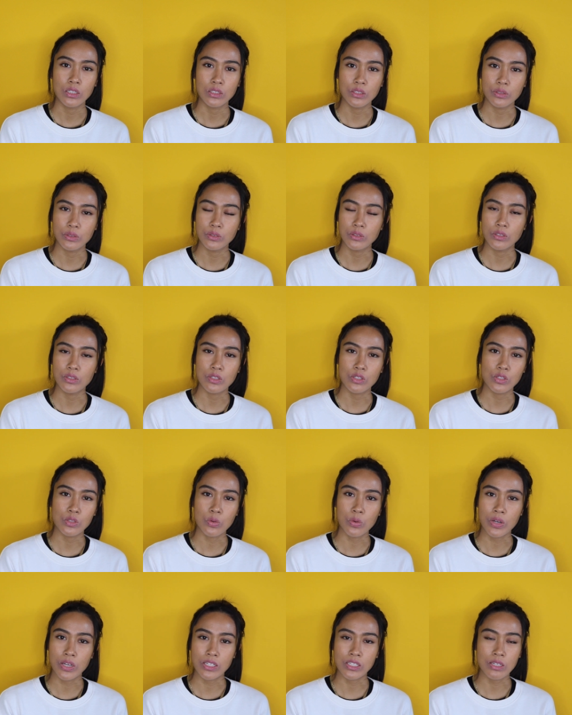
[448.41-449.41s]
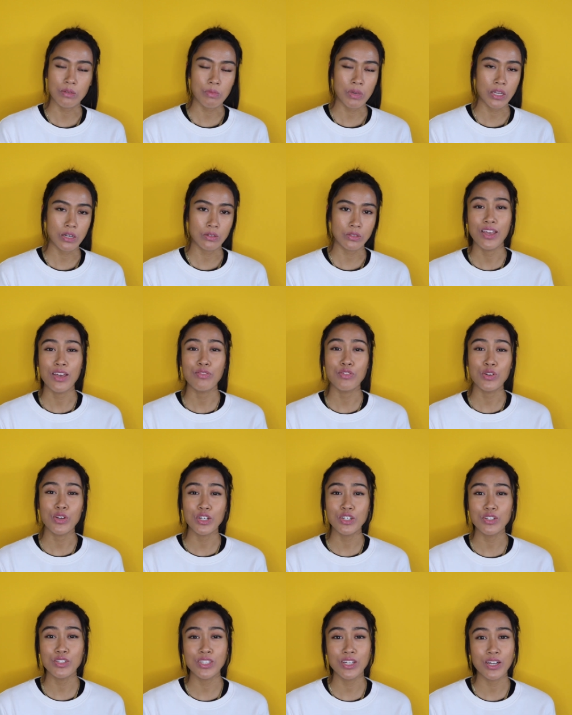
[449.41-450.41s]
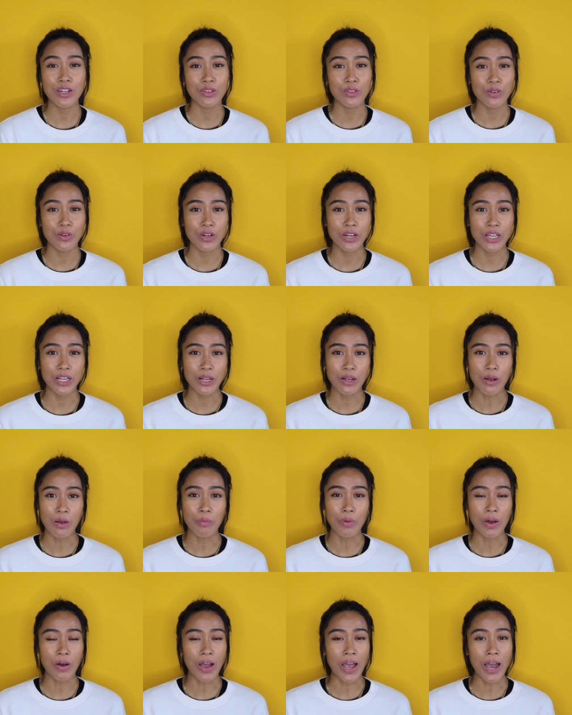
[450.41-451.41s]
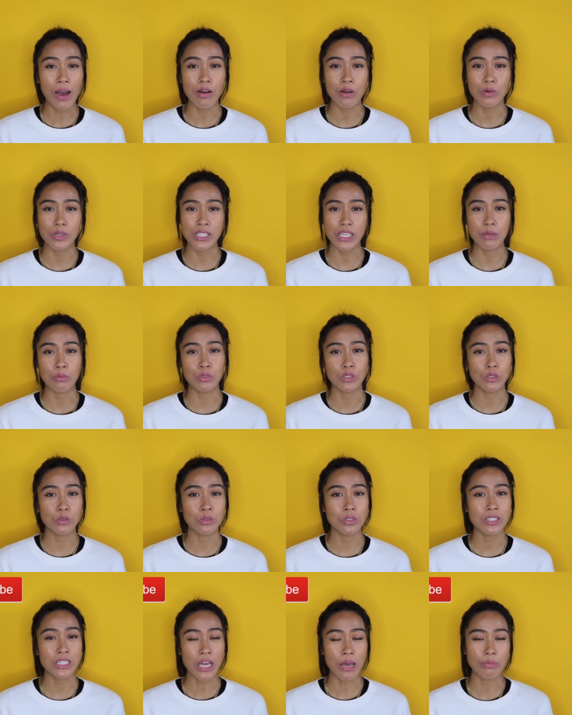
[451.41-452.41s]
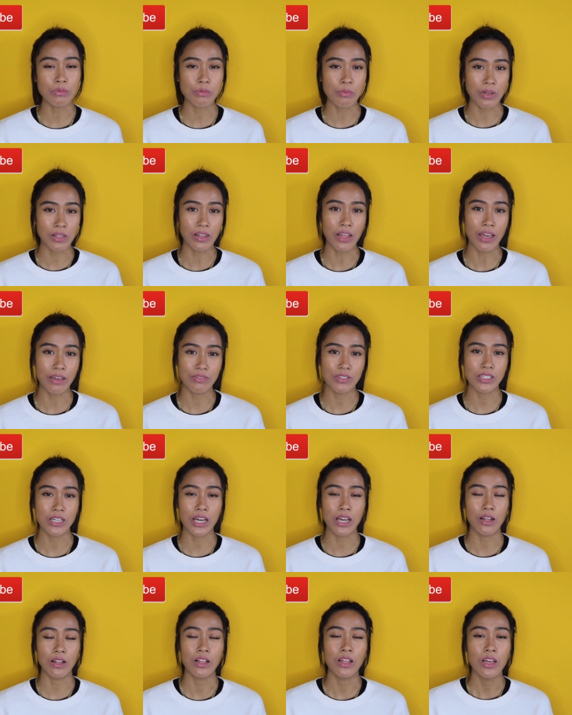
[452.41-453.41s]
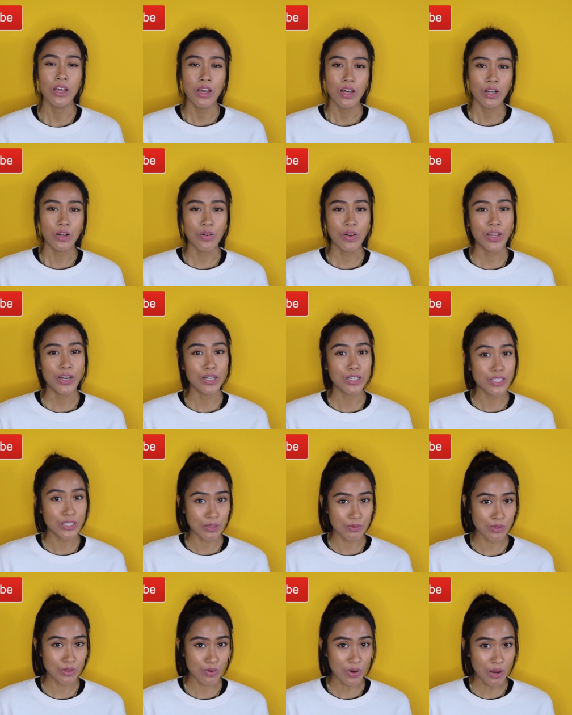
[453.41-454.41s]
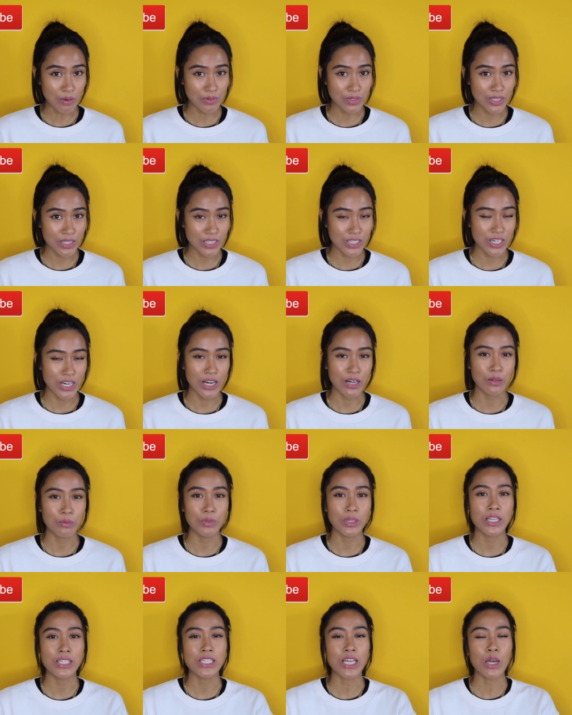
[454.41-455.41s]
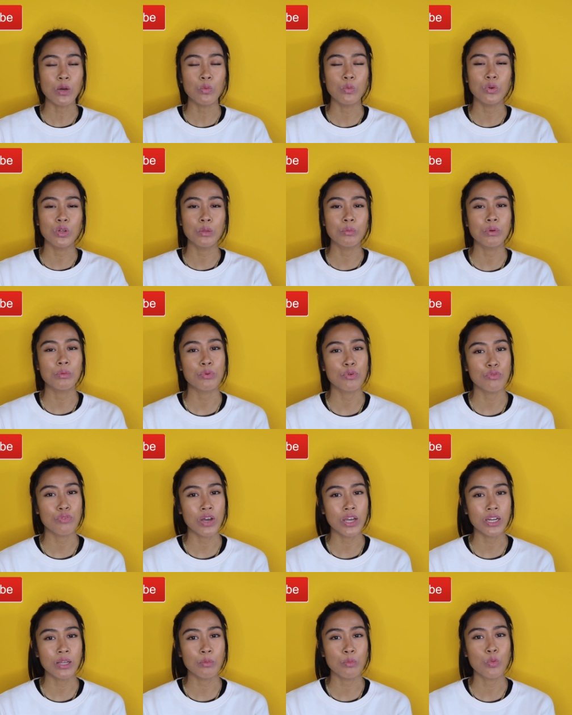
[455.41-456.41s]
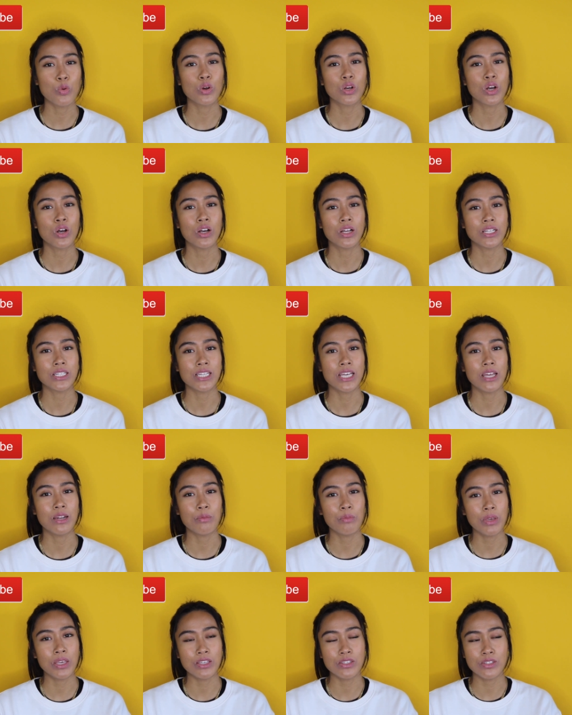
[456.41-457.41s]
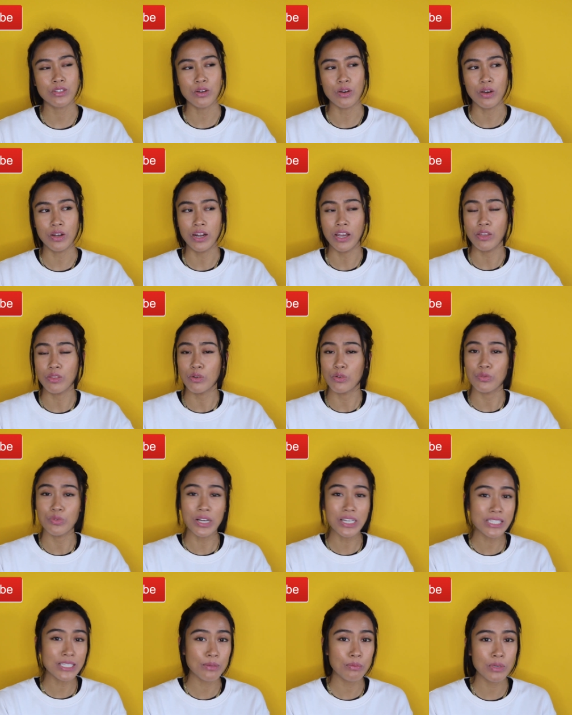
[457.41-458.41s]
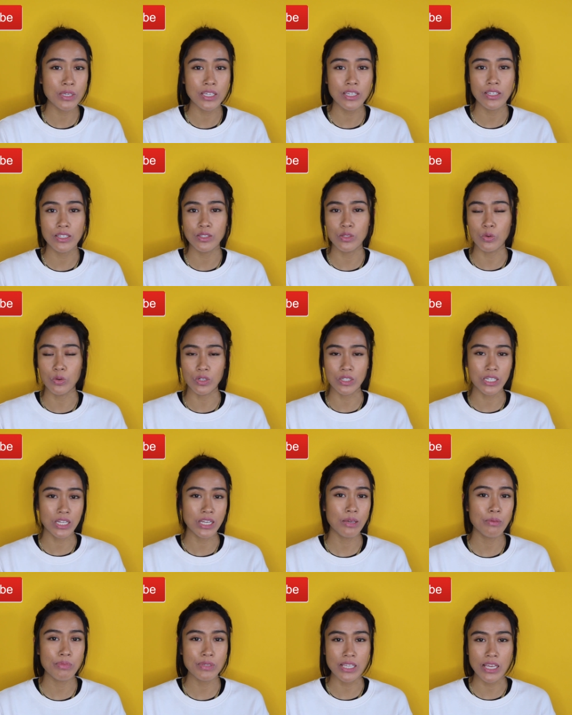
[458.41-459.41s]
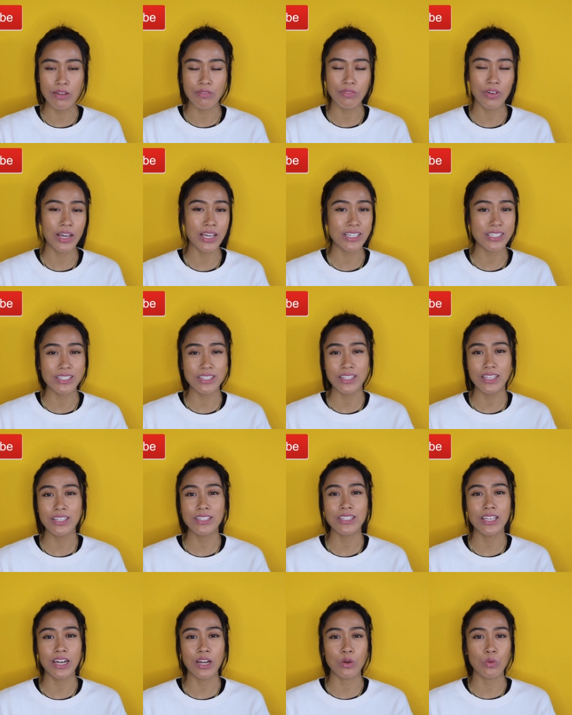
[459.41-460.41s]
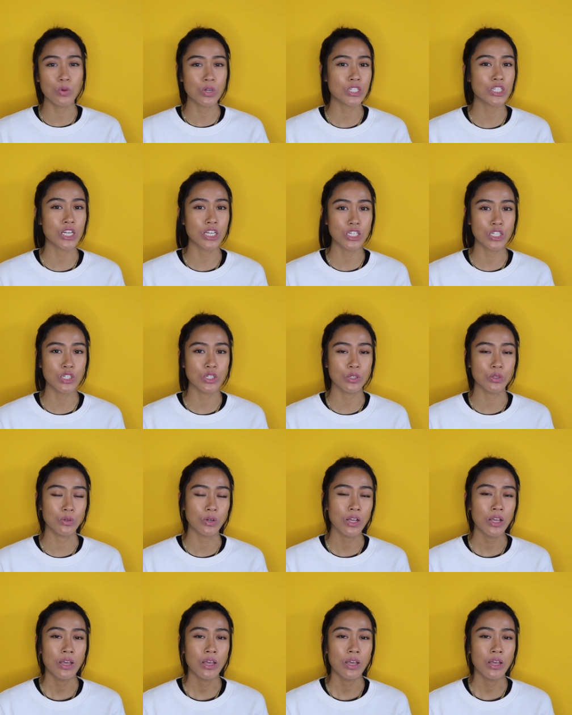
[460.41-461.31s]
gluten, soy, and tomatoes. If you're interested in learning about how I was able to adapt to my lifestyle, go ahead and subscribe to this channel because I will be providing more content based on either recipes or tips, advice, things that I wish I knew